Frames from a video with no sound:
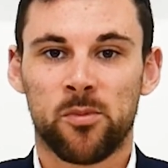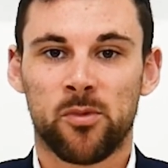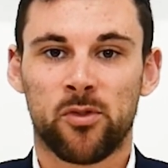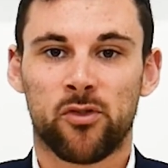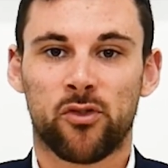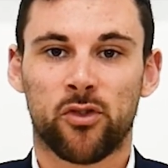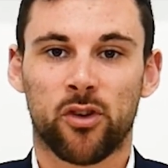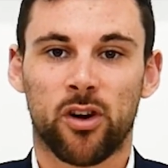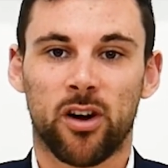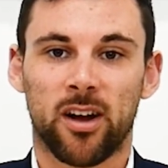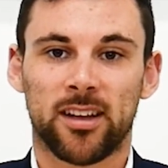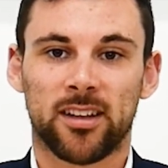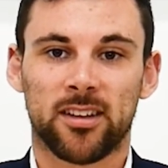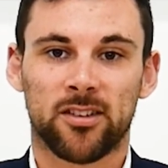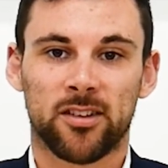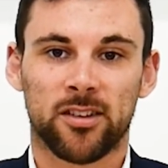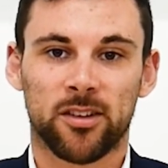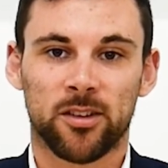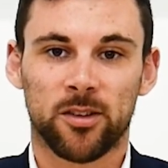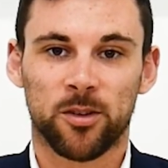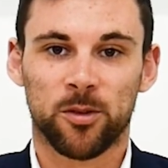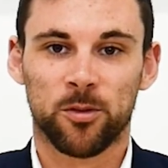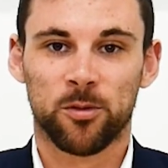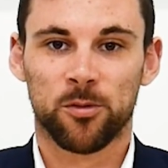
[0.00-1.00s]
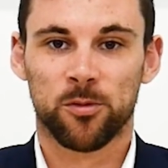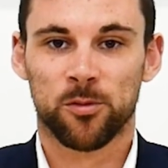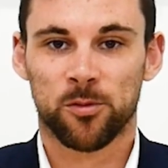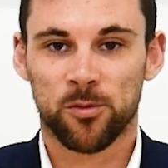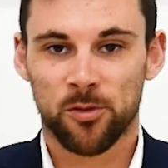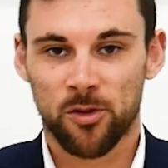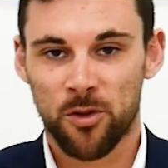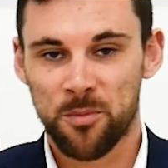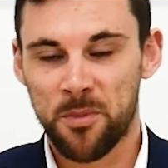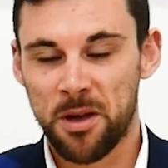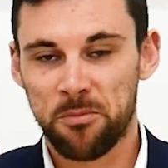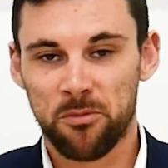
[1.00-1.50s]
trying to
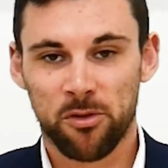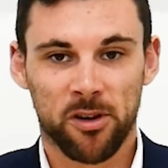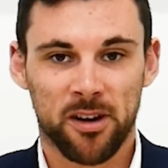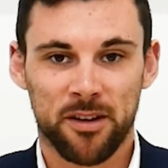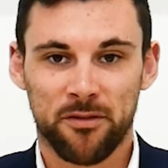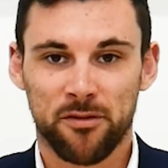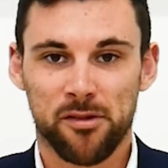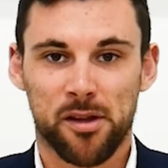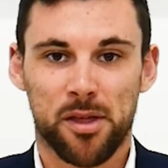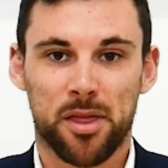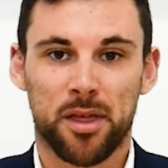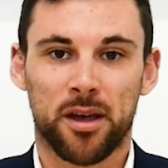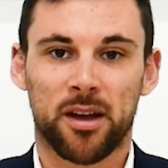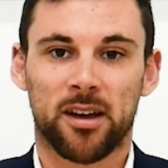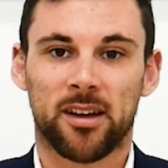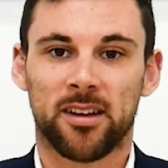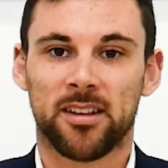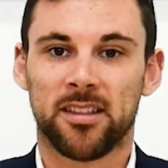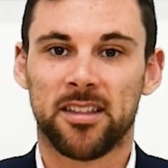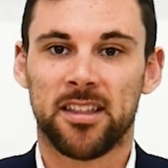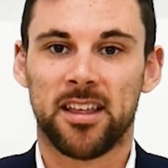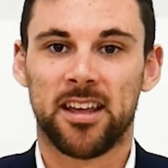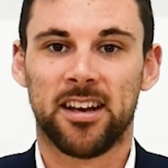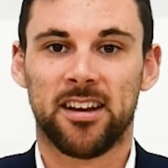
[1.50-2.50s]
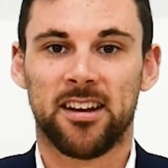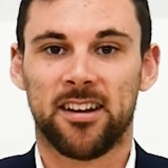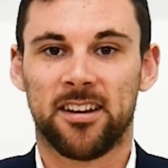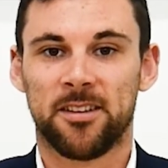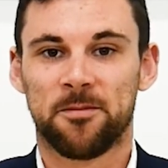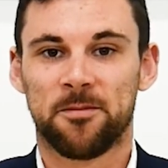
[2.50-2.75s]
remember everything, and then